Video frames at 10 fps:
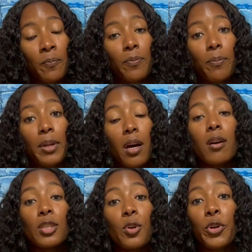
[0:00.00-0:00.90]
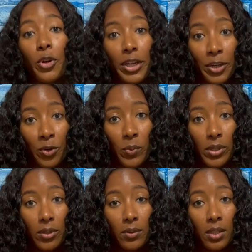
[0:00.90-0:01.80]
but also your inner
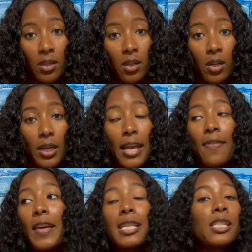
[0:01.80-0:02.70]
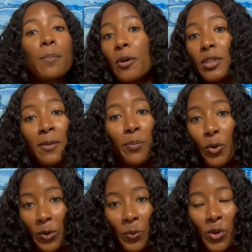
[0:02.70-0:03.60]
world. And that's the most
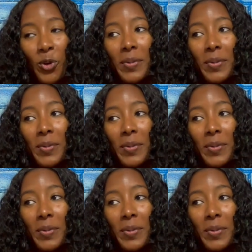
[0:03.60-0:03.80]
important world,